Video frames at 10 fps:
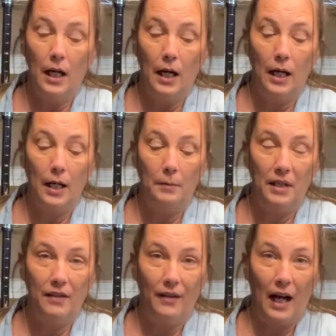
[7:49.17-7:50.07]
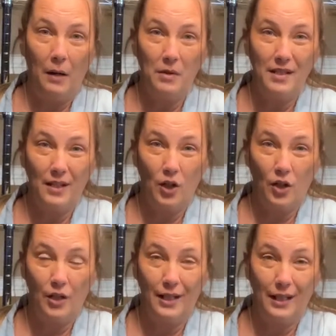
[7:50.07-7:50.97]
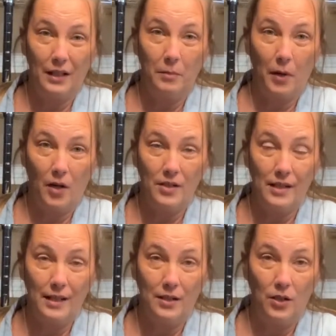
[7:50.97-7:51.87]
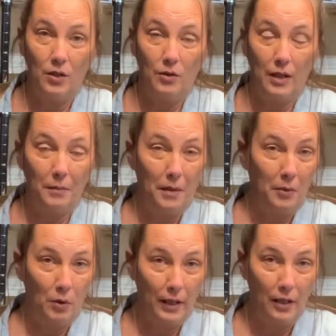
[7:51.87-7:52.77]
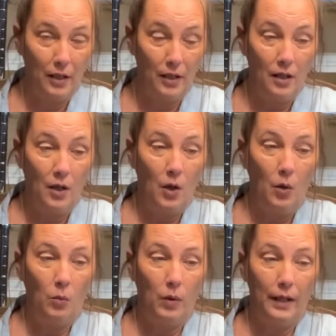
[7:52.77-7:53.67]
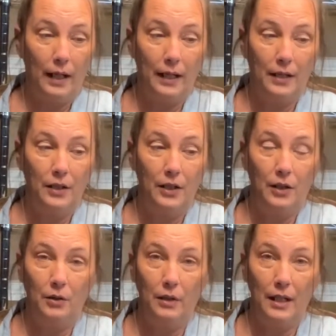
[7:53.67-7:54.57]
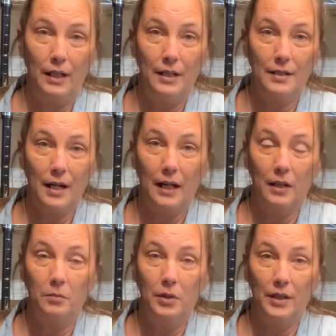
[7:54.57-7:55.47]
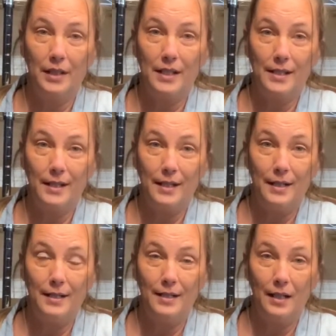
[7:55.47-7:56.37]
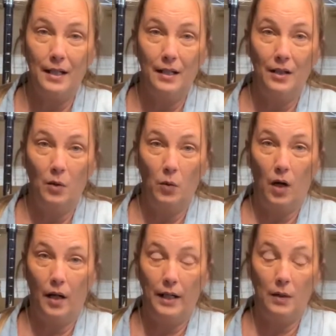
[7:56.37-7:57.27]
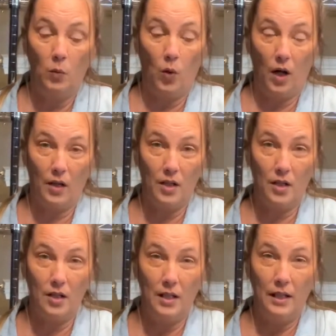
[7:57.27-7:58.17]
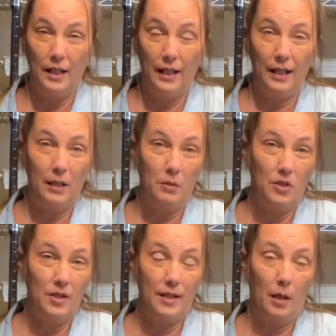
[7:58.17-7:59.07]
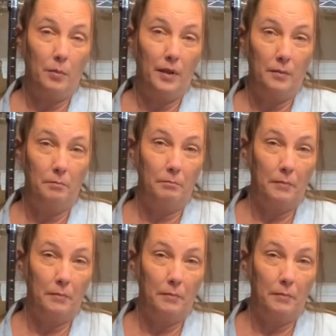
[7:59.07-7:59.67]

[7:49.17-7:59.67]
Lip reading: If I was in a hurry to get the parsley to come up quicker, what I could do is I could put these seeds in water, and it would just help them